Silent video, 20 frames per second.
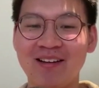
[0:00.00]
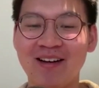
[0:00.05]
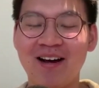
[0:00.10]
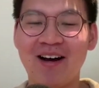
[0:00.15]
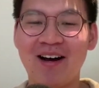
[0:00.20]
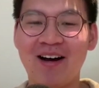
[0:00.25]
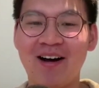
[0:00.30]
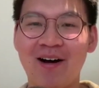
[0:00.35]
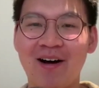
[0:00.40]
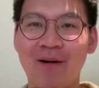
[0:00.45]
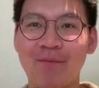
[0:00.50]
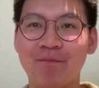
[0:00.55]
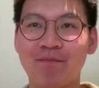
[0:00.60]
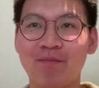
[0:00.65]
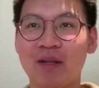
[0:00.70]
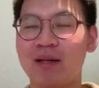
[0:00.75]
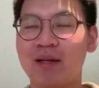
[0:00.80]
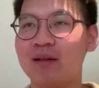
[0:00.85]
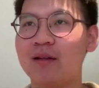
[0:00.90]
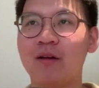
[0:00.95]

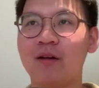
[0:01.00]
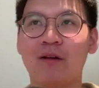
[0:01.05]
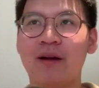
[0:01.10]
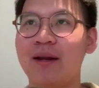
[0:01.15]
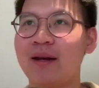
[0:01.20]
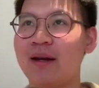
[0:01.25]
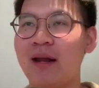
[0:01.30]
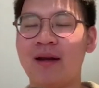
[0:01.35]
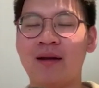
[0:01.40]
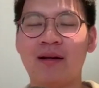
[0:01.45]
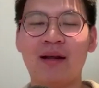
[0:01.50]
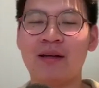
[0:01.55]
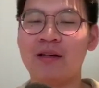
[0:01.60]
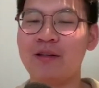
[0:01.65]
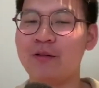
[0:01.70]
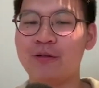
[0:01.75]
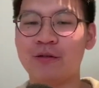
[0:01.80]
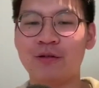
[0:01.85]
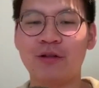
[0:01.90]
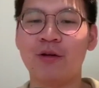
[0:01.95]
and
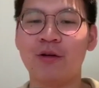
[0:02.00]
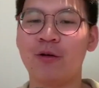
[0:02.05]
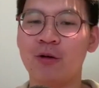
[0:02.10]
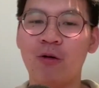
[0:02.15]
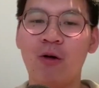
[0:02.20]
you